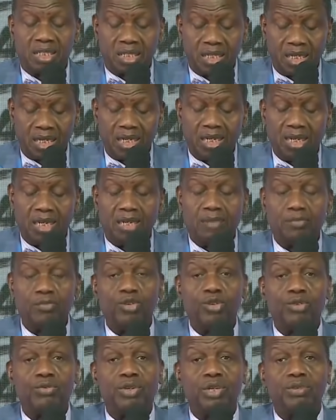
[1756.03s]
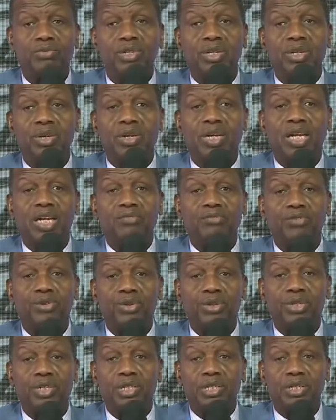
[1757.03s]
Tell him you've given your life
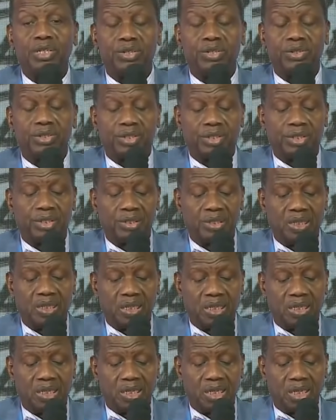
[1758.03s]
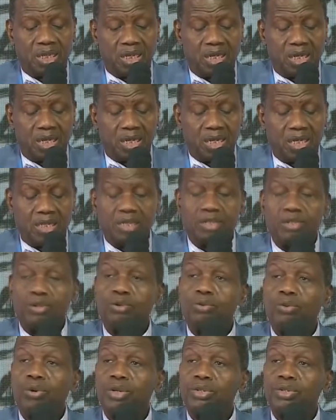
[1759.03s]
to Jesus and
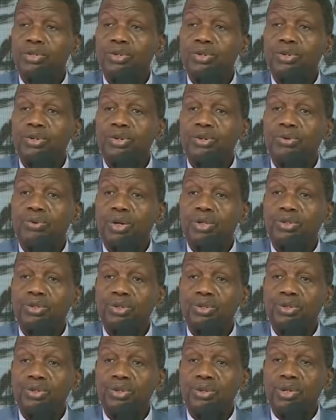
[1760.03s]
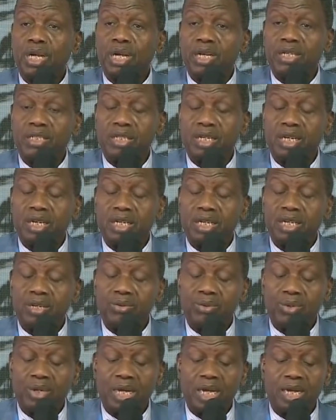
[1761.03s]
you want to know what to do next, and they
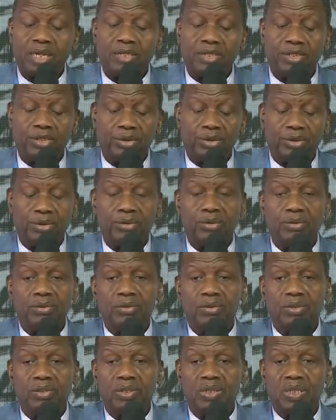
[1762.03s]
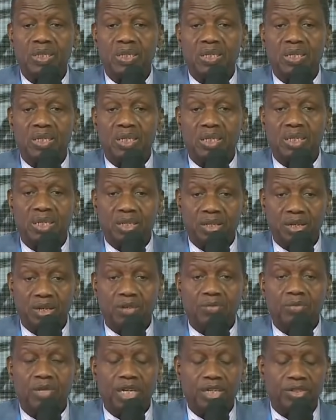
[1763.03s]
will guide you.
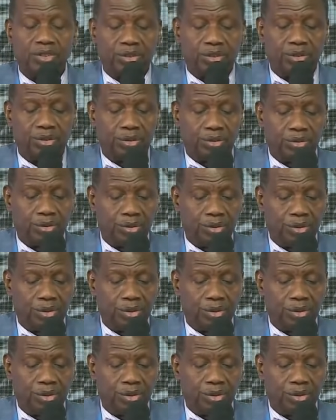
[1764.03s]
God bless you.